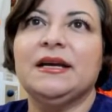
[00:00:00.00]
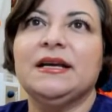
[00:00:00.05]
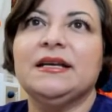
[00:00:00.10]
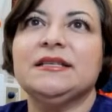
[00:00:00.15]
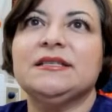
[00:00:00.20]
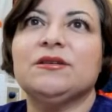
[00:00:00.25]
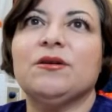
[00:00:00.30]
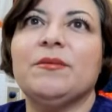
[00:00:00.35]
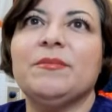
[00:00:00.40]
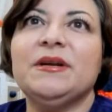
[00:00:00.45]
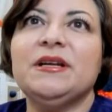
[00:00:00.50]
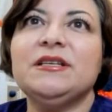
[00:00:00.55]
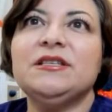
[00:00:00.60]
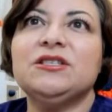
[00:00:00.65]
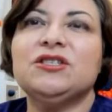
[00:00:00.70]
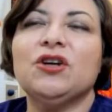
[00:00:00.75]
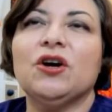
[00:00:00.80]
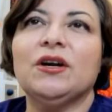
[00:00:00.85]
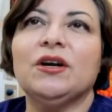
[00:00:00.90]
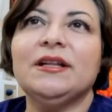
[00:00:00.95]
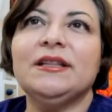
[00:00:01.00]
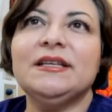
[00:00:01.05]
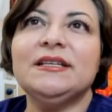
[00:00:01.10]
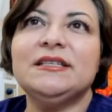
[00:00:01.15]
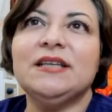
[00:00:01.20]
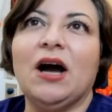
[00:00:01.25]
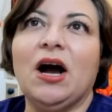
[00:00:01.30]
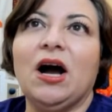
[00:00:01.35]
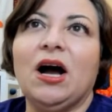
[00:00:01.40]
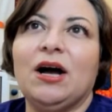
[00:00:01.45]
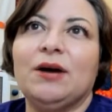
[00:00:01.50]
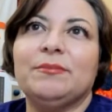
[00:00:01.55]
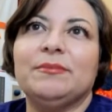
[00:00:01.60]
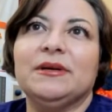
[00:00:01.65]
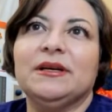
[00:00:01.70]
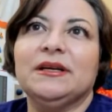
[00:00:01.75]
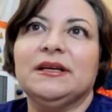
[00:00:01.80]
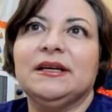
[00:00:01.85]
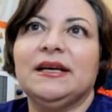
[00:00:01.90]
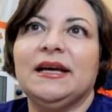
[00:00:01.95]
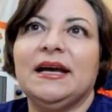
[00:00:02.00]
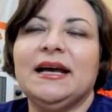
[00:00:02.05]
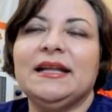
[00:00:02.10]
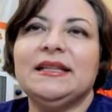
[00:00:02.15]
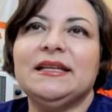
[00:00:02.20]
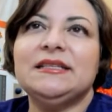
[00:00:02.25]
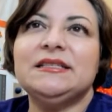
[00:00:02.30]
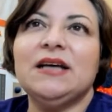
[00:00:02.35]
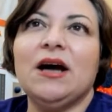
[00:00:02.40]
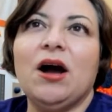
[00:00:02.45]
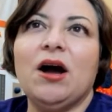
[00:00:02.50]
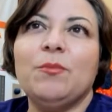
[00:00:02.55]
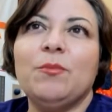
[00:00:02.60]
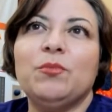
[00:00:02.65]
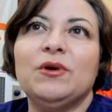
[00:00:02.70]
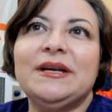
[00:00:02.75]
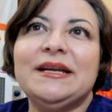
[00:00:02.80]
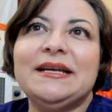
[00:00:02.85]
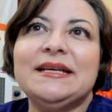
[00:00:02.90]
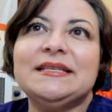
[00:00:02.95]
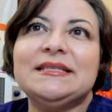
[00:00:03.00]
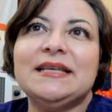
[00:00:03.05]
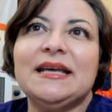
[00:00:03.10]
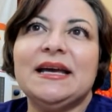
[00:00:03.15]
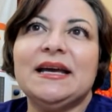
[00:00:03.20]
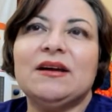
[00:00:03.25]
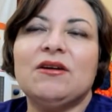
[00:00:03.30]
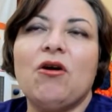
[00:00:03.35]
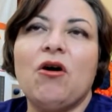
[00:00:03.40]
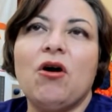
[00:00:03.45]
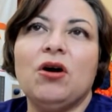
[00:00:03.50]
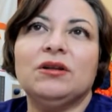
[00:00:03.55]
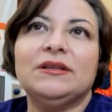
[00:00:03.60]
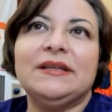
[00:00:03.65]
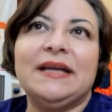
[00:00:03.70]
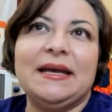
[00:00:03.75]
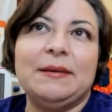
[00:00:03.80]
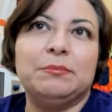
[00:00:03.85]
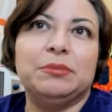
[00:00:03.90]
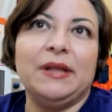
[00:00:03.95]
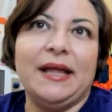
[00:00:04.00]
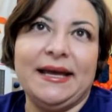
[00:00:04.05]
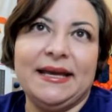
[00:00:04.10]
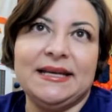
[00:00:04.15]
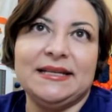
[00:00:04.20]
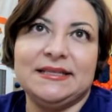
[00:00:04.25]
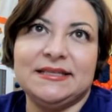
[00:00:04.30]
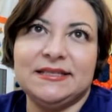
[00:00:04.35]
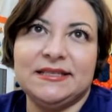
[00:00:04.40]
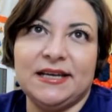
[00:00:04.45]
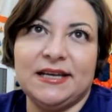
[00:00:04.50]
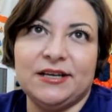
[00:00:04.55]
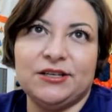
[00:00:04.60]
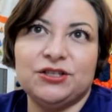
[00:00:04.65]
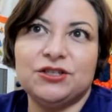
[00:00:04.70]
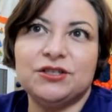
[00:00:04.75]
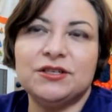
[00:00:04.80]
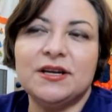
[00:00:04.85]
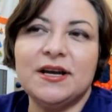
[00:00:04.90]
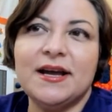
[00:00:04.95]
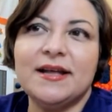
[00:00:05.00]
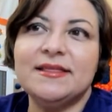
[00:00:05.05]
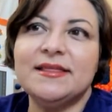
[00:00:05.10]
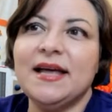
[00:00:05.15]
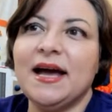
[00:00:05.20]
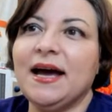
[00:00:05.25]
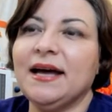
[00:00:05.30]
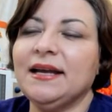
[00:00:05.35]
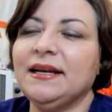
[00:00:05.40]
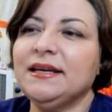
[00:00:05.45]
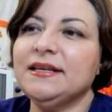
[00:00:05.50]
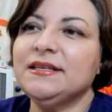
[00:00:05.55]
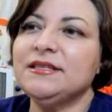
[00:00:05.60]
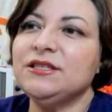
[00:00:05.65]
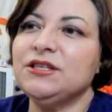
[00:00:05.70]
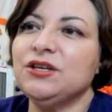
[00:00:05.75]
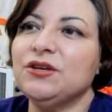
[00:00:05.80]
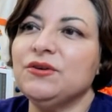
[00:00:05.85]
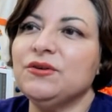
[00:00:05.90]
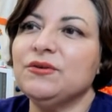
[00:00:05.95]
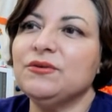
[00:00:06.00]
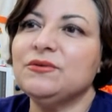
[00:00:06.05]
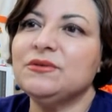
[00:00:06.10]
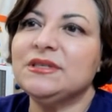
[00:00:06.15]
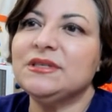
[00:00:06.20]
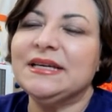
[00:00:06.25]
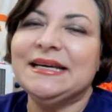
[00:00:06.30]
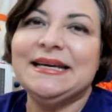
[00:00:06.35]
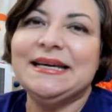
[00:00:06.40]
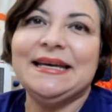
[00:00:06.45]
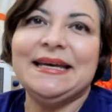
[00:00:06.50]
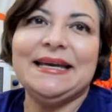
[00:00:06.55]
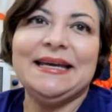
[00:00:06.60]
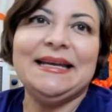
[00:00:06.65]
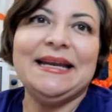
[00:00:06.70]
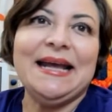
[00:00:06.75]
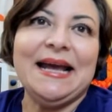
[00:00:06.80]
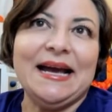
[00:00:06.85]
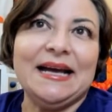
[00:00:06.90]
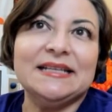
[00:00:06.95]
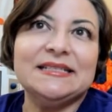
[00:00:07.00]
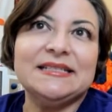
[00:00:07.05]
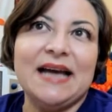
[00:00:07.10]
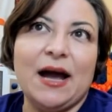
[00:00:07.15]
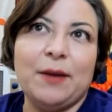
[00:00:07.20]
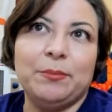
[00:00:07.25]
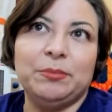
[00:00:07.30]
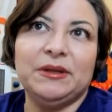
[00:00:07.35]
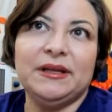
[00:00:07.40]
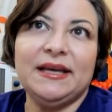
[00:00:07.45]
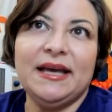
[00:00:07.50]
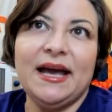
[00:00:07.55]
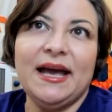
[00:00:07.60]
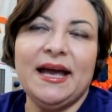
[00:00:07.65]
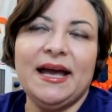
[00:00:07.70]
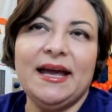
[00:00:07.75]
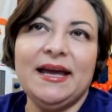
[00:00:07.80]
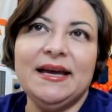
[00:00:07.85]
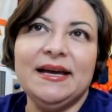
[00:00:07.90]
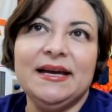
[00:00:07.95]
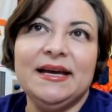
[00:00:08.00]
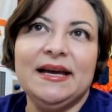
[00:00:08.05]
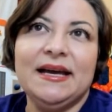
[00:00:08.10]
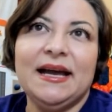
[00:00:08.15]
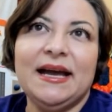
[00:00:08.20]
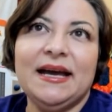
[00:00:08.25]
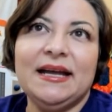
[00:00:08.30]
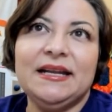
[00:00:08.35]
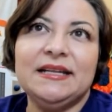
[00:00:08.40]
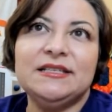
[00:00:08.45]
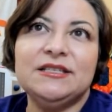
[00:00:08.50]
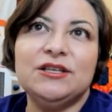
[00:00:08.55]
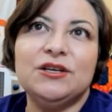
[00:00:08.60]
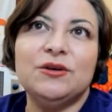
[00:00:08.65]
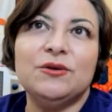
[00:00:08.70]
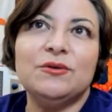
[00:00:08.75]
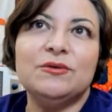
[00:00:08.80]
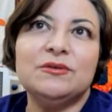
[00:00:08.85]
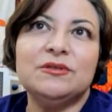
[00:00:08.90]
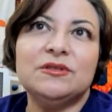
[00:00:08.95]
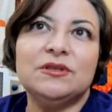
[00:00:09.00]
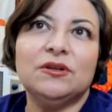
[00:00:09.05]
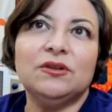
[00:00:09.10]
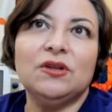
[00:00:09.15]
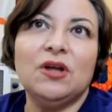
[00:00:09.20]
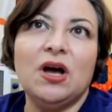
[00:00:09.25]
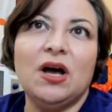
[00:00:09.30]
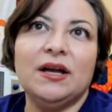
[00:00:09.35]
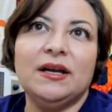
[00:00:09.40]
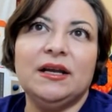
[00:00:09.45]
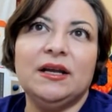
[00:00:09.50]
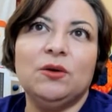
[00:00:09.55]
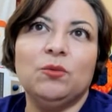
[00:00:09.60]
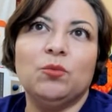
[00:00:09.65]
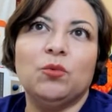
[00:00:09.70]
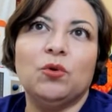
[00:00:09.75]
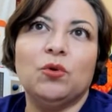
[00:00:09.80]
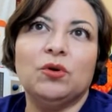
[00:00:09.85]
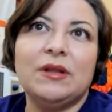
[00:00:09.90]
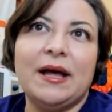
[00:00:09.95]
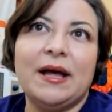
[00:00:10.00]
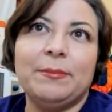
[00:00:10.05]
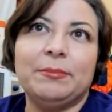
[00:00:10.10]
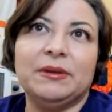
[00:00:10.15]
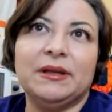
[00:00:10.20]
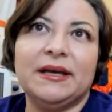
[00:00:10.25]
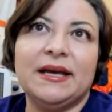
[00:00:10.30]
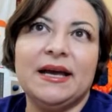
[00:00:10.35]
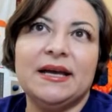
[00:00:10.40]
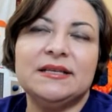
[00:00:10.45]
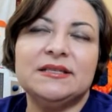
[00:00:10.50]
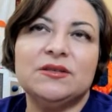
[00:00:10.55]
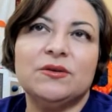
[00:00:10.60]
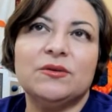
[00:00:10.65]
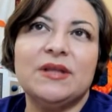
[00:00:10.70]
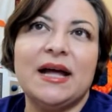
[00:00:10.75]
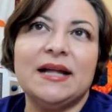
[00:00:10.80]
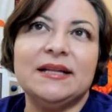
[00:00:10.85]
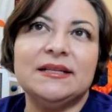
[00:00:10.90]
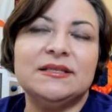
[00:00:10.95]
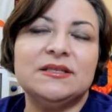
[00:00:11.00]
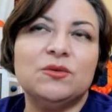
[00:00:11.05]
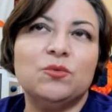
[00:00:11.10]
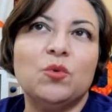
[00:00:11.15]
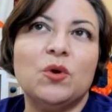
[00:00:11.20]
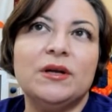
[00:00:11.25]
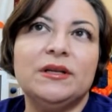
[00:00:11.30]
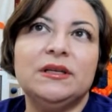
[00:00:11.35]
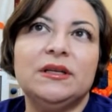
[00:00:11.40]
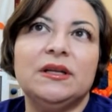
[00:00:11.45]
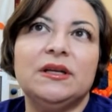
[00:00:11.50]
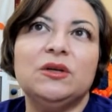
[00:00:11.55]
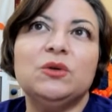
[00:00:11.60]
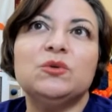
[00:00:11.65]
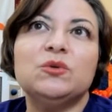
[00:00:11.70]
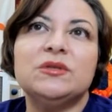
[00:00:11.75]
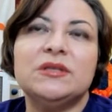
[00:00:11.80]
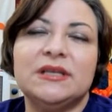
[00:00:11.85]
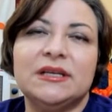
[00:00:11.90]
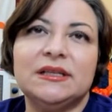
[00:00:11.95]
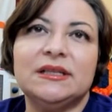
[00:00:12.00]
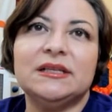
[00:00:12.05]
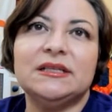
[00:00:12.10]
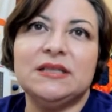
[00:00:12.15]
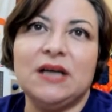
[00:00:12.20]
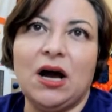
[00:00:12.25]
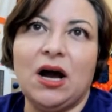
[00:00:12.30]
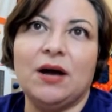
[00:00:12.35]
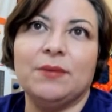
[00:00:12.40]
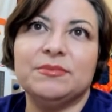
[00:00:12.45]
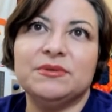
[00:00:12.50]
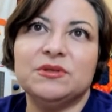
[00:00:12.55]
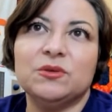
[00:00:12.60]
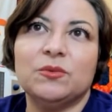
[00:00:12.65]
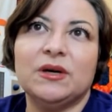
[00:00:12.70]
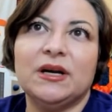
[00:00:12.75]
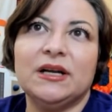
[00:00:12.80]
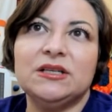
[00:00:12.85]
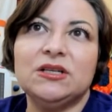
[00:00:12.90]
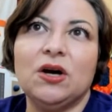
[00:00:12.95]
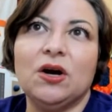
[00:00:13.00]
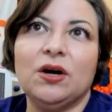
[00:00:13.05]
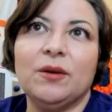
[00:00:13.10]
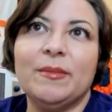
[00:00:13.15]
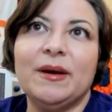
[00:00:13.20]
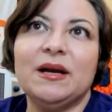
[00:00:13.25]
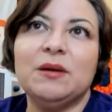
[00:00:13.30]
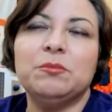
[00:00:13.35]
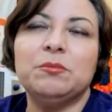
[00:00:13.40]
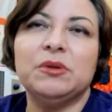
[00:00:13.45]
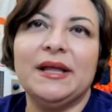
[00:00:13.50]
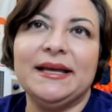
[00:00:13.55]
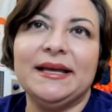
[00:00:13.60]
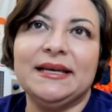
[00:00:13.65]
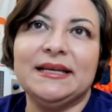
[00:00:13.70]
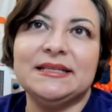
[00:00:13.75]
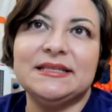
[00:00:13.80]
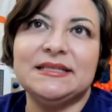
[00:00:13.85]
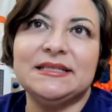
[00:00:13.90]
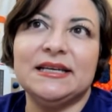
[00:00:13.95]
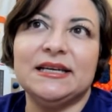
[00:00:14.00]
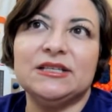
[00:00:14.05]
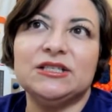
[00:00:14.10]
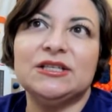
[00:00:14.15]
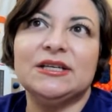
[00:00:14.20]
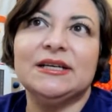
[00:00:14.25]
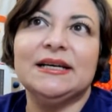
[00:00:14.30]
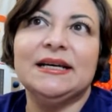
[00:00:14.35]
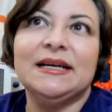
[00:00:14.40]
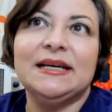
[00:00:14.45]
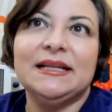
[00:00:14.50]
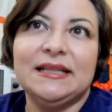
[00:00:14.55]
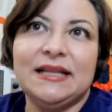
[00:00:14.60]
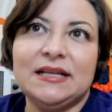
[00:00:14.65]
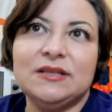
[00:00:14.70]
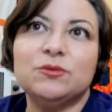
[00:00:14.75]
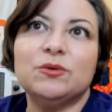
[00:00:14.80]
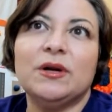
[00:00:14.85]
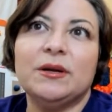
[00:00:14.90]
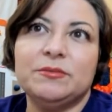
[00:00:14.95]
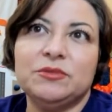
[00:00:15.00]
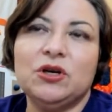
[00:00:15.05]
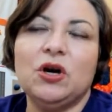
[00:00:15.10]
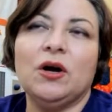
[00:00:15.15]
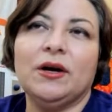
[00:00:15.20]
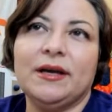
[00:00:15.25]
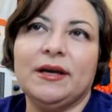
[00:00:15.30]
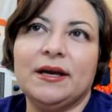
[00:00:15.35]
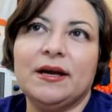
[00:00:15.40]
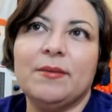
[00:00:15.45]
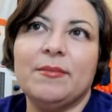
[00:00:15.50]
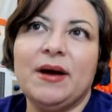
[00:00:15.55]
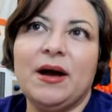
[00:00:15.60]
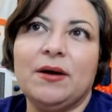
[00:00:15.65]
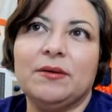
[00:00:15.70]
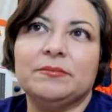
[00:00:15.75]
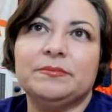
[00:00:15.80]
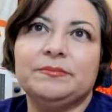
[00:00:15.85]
So I'm going to start at the top, and the top one is called a blanket stitch, and that is used in hand applique, and it's used a lot in wool applique. So that's the one that you see at the top. So when I talk about a blanket stitch, that's what I'm talking about.